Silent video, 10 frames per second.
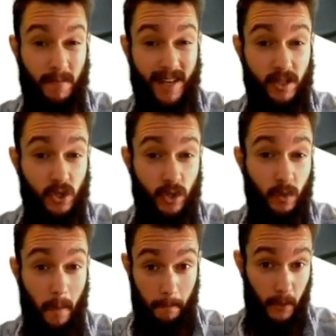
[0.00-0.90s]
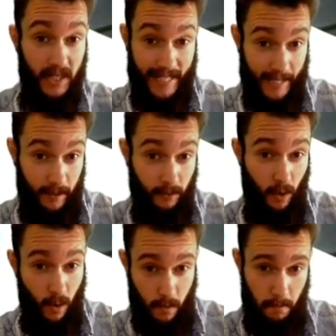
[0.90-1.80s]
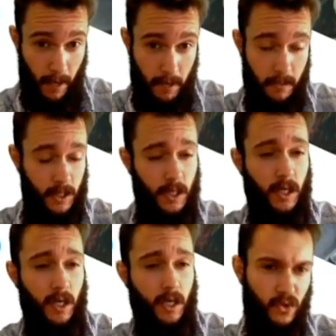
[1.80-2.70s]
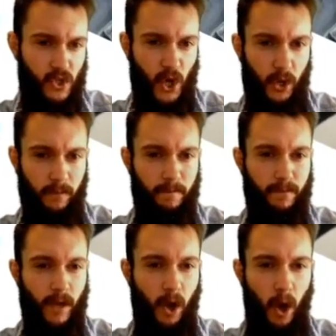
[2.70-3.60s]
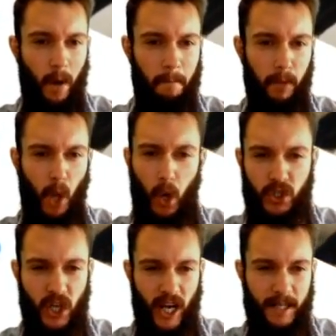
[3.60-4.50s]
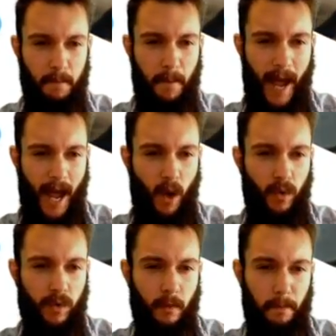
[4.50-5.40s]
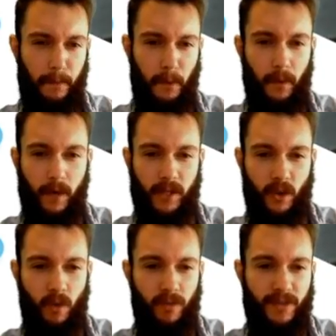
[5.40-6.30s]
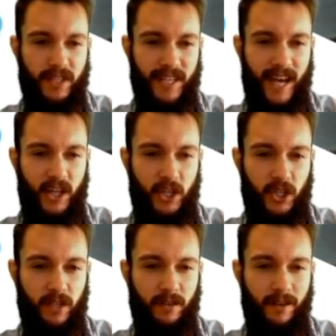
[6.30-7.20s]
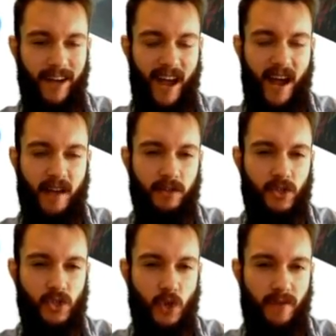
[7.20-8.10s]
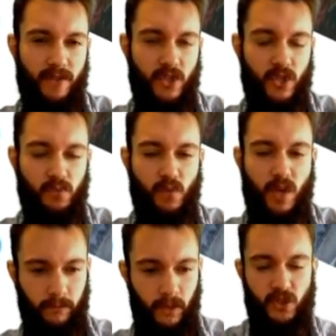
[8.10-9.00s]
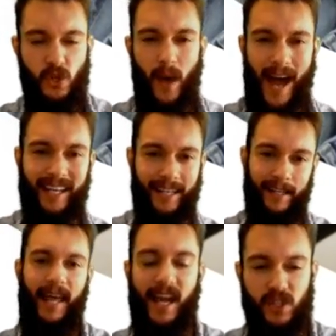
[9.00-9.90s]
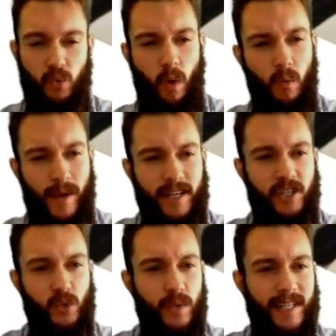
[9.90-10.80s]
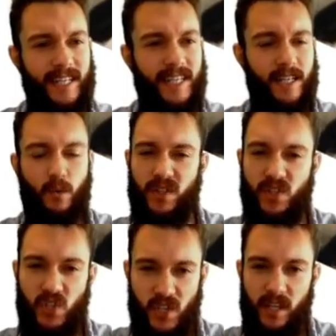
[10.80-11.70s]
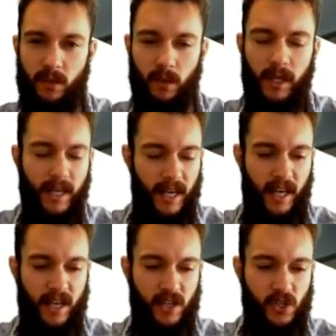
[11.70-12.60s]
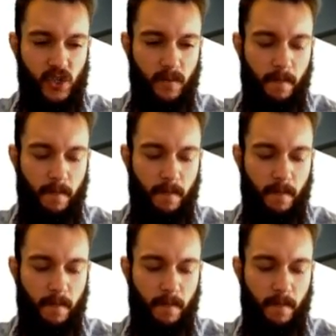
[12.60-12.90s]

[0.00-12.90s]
means you are printing your own payment. So, blockchain-powered product authentication and services. So at a glance, what we're doing here with SEAL is